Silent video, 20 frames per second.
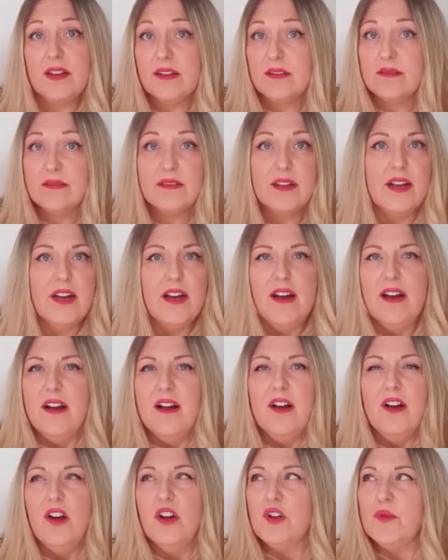And
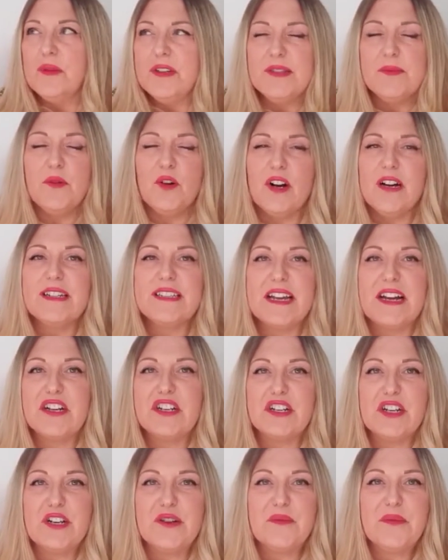you'd be surprised,
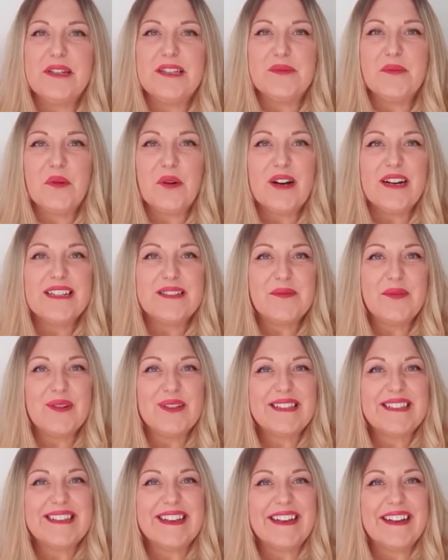actually, you'd be surprised
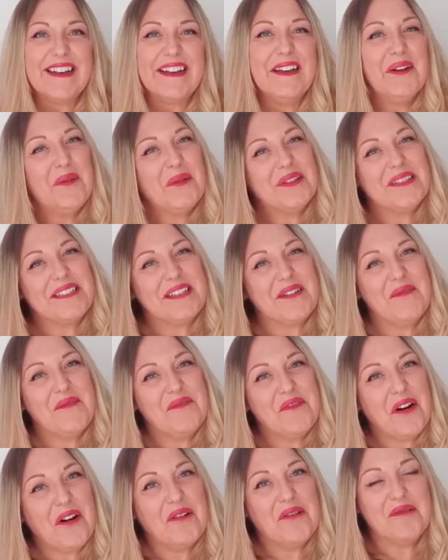what's
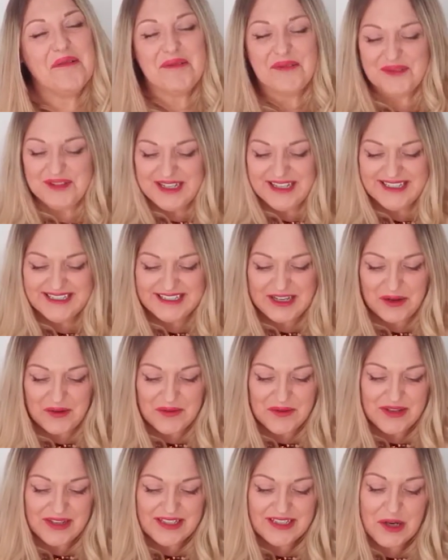involved.
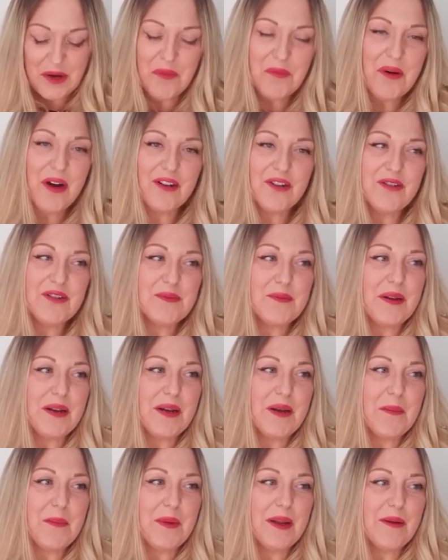So Tom Barden's
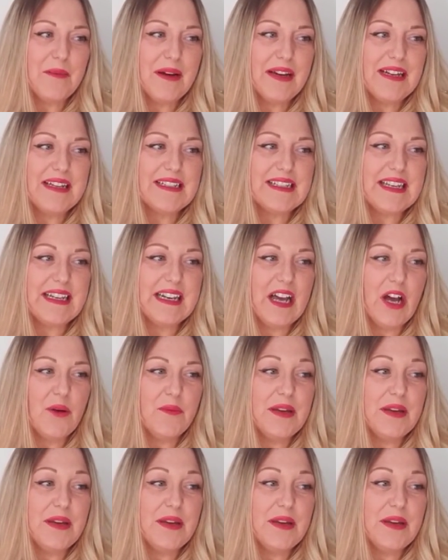been amazing.